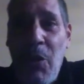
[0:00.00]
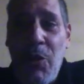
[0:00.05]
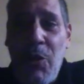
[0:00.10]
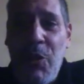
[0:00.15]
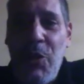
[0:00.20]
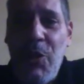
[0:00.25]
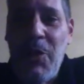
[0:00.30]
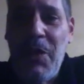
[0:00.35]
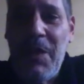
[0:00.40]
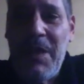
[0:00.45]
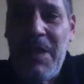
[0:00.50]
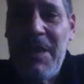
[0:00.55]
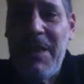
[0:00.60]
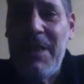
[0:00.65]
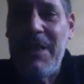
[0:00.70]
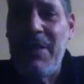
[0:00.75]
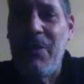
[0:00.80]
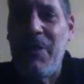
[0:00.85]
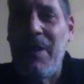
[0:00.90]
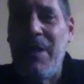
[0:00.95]
sure this is
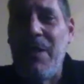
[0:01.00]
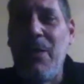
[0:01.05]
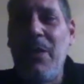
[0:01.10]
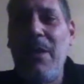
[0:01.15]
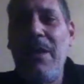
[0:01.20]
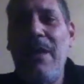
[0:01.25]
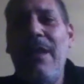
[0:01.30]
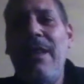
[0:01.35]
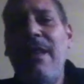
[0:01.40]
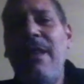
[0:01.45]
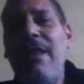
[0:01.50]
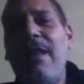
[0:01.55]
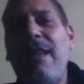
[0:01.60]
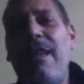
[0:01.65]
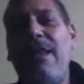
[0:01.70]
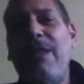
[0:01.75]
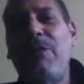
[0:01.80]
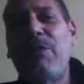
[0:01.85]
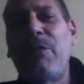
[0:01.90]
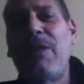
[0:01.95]
his real
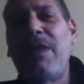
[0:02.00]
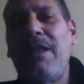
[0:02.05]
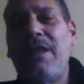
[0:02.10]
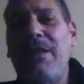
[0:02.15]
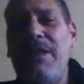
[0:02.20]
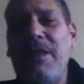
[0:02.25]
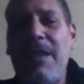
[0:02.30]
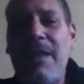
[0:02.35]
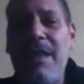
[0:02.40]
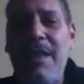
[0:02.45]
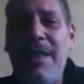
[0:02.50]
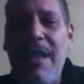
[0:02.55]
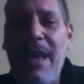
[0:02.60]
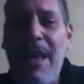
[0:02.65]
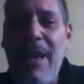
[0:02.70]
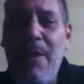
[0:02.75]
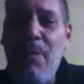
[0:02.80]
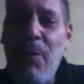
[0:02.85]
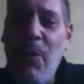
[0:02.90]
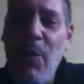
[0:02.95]

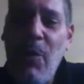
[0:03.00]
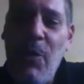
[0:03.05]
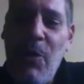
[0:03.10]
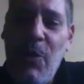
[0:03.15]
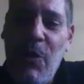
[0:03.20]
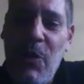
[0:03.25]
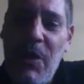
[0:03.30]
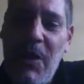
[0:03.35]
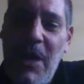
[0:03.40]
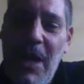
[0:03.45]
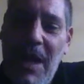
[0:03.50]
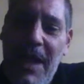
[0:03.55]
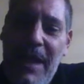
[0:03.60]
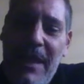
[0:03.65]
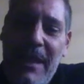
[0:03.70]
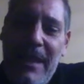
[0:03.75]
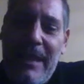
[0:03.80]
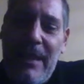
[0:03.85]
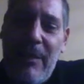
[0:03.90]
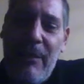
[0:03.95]
surname, or just like
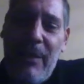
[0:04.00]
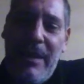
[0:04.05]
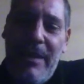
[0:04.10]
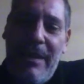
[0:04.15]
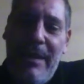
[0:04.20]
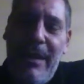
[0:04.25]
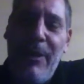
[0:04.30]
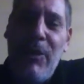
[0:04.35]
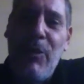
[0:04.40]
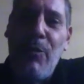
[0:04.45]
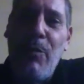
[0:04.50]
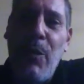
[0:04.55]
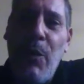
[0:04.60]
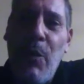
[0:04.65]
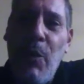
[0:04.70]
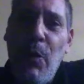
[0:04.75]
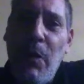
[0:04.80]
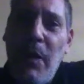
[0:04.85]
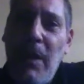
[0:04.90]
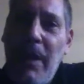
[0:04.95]
in the Tarantino
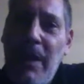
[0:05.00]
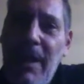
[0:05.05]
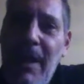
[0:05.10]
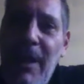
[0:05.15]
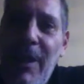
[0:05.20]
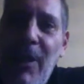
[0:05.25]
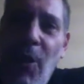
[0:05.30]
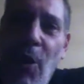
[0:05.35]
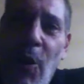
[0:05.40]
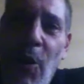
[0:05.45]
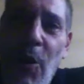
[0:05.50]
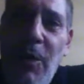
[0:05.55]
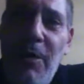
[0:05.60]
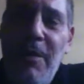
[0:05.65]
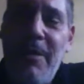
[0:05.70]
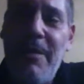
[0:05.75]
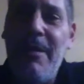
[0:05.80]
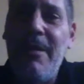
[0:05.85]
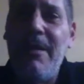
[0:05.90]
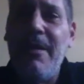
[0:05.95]
movie, he got
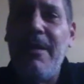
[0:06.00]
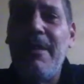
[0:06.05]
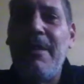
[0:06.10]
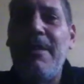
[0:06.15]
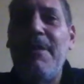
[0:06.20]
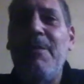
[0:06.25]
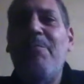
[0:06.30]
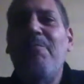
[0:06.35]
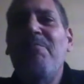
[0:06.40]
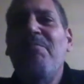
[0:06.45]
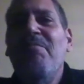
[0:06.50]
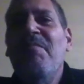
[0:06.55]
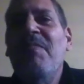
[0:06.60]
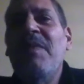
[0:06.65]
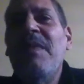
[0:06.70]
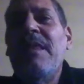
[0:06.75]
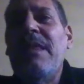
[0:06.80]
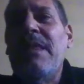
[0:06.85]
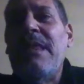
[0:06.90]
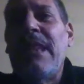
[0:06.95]

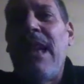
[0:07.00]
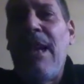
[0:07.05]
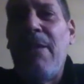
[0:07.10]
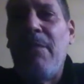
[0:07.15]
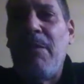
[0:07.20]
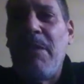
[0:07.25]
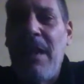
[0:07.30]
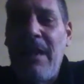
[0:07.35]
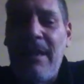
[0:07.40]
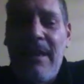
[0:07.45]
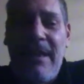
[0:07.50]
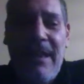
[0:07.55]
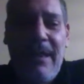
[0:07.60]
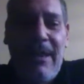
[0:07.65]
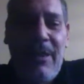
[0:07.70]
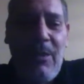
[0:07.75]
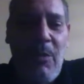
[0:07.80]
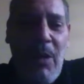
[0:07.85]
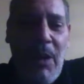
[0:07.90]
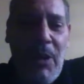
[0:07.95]
the name that
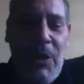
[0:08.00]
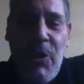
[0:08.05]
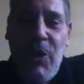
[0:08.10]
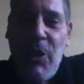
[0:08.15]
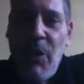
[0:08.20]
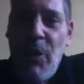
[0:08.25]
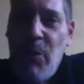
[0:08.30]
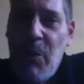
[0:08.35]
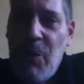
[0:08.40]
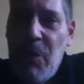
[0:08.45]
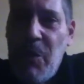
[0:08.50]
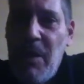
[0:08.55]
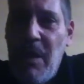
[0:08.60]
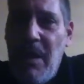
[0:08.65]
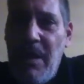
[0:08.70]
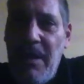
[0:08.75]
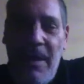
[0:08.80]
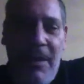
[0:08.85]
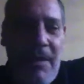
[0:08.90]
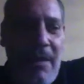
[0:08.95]
didn't quite choose.
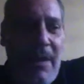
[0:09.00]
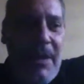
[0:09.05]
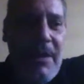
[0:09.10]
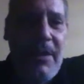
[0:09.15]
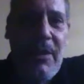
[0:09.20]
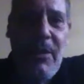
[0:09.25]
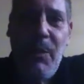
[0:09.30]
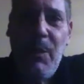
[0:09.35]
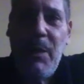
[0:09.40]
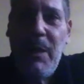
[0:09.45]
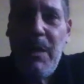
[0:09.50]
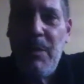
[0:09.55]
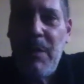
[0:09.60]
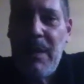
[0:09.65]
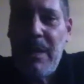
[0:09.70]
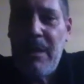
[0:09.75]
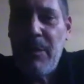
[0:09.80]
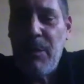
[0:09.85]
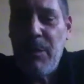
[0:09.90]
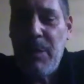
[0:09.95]
Like, all right, you'll be
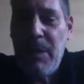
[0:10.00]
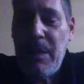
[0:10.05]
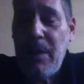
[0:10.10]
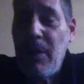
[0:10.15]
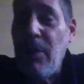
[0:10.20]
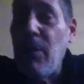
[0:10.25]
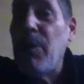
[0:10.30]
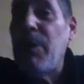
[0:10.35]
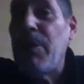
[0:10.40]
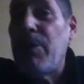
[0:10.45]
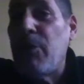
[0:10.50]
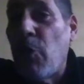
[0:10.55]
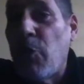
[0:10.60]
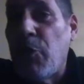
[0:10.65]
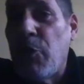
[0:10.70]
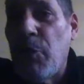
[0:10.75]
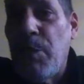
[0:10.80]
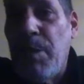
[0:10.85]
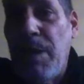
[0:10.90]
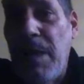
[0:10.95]
Mr. Pink. You'll be
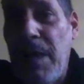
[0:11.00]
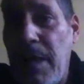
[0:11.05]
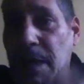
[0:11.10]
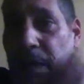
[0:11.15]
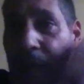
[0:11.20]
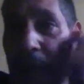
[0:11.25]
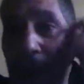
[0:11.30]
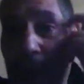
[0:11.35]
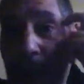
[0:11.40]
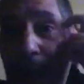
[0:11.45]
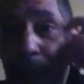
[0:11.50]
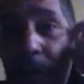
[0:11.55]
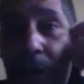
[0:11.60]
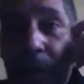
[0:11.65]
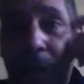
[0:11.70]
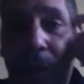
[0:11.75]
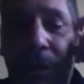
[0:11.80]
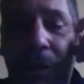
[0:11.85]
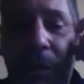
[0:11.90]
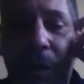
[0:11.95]
Dr. Pink. Can I be
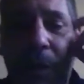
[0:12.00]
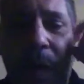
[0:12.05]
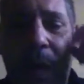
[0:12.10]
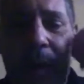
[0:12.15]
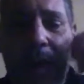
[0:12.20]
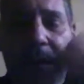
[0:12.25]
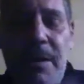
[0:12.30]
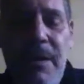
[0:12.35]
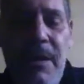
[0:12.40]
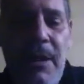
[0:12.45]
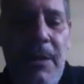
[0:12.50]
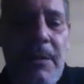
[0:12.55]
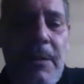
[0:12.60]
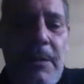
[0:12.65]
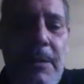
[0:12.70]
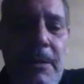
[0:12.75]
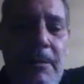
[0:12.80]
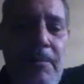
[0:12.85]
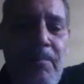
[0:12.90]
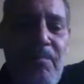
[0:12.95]
Dr. White? Like,
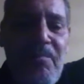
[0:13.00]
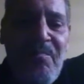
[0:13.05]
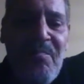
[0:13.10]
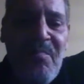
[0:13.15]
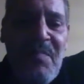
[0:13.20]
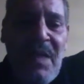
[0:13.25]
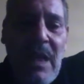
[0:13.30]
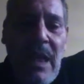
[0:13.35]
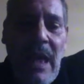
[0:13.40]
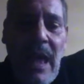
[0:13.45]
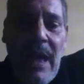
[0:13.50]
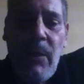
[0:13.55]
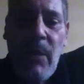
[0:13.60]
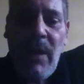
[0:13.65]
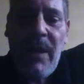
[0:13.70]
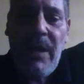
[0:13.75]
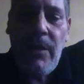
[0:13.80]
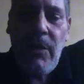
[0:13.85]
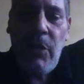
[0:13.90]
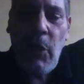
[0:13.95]

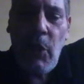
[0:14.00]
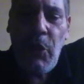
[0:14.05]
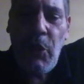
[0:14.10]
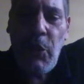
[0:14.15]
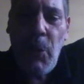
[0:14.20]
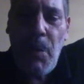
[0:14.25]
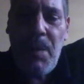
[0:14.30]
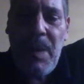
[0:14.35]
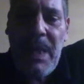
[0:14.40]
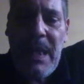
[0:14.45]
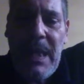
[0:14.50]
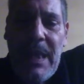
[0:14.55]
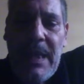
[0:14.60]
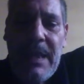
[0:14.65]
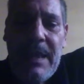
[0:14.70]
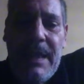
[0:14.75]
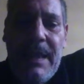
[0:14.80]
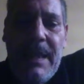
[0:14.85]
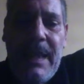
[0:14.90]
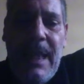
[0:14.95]
anyway, Dr.
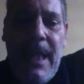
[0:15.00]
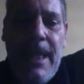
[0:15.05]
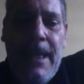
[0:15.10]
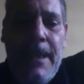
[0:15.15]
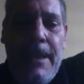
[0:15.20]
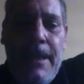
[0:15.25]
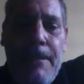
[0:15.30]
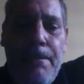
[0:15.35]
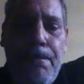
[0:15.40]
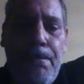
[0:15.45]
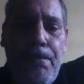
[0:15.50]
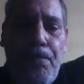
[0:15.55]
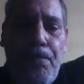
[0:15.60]
Pinker says